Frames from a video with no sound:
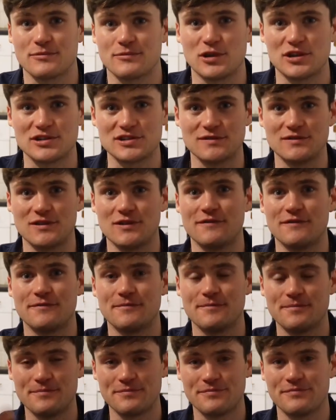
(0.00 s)
lots of love.
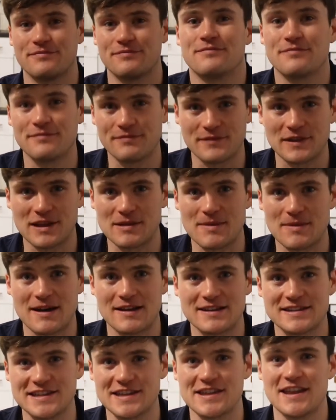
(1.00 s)

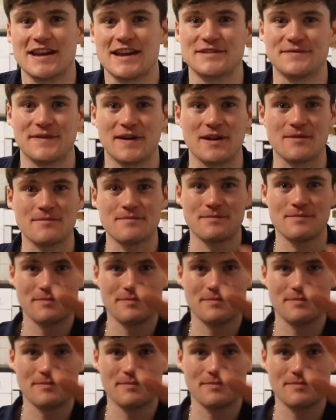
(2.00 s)
Goodbye. See you in the next video.